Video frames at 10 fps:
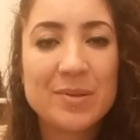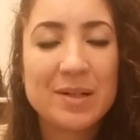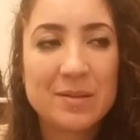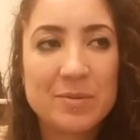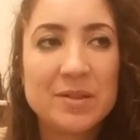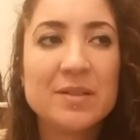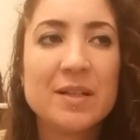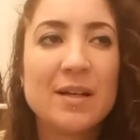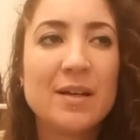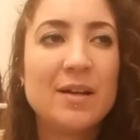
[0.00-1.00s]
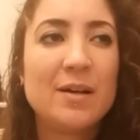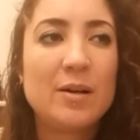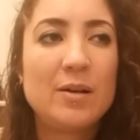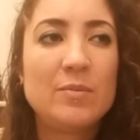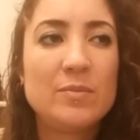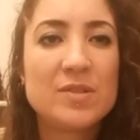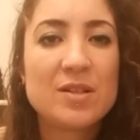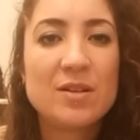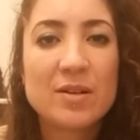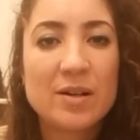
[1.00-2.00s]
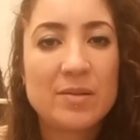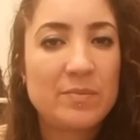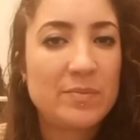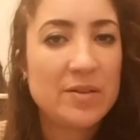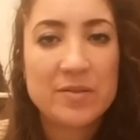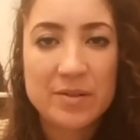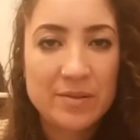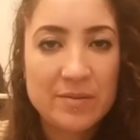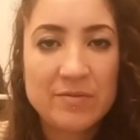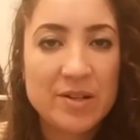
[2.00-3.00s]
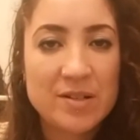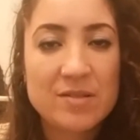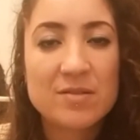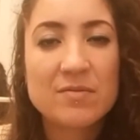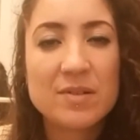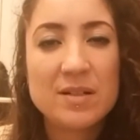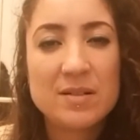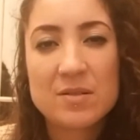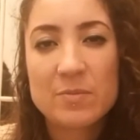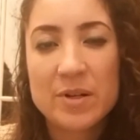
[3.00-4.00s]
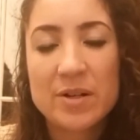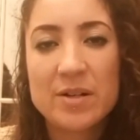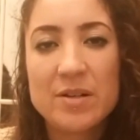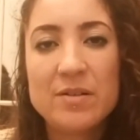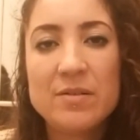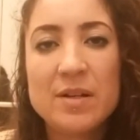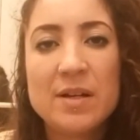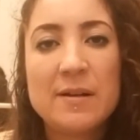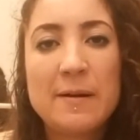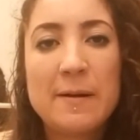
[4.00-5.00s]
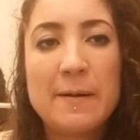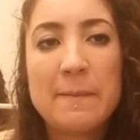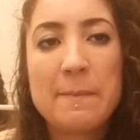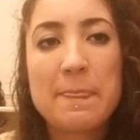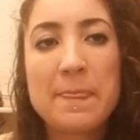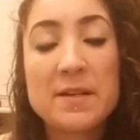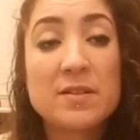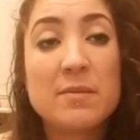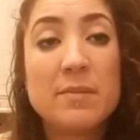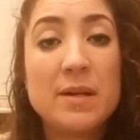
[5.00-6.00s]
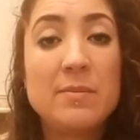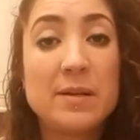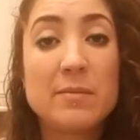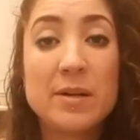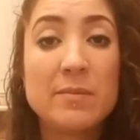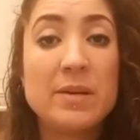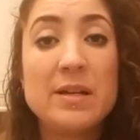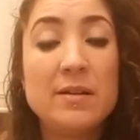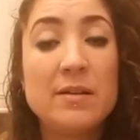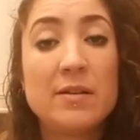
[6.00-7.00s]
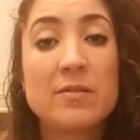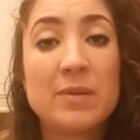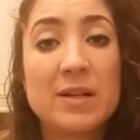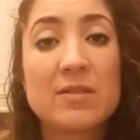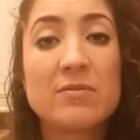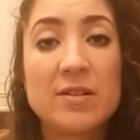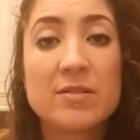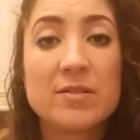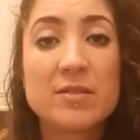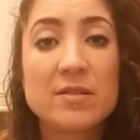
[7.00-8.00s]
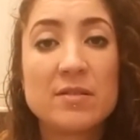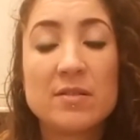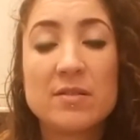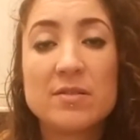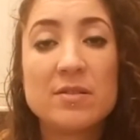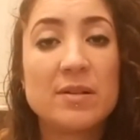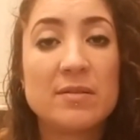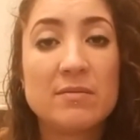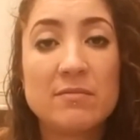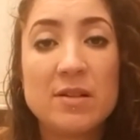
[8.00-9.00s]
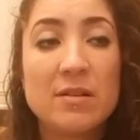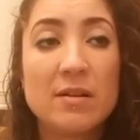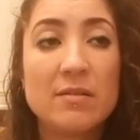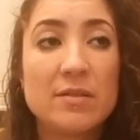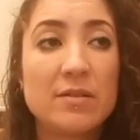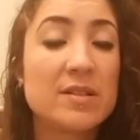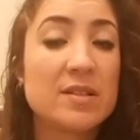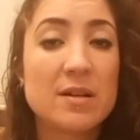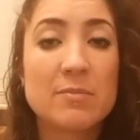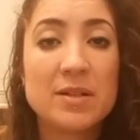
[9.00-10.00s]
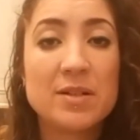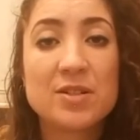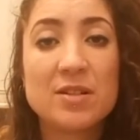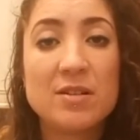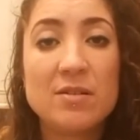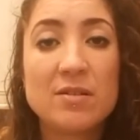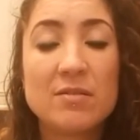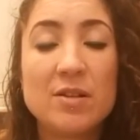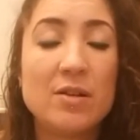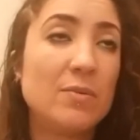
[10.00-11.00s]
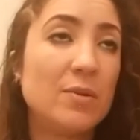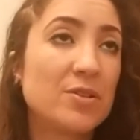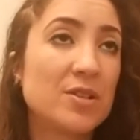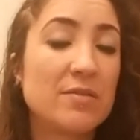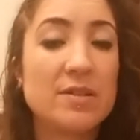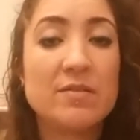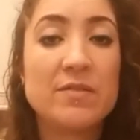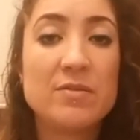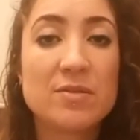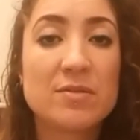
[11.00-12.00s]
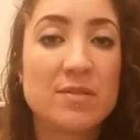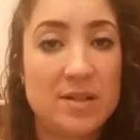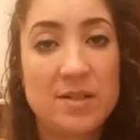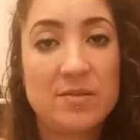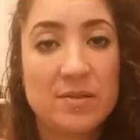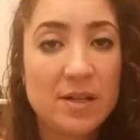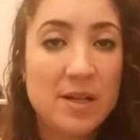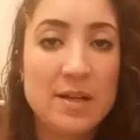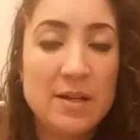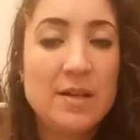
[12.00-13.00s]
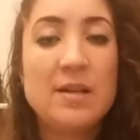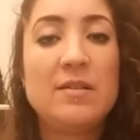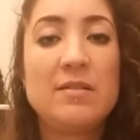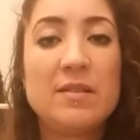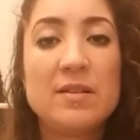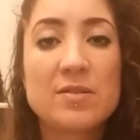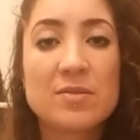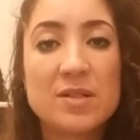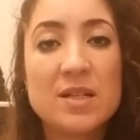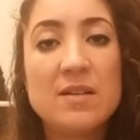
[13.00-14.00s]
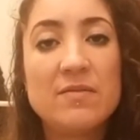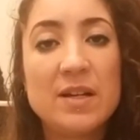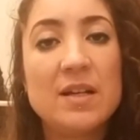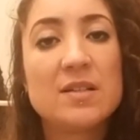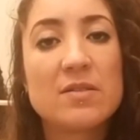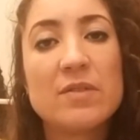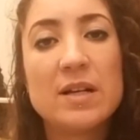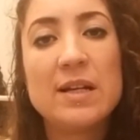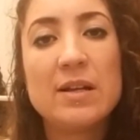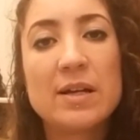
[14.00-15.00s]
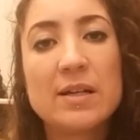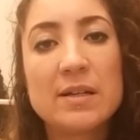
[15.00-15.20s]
happen, to look up other writers that really inspire you. And so maybe it might be other black writers that are doing, that are established, that you can, watch their interviews online, or, things on TV to really like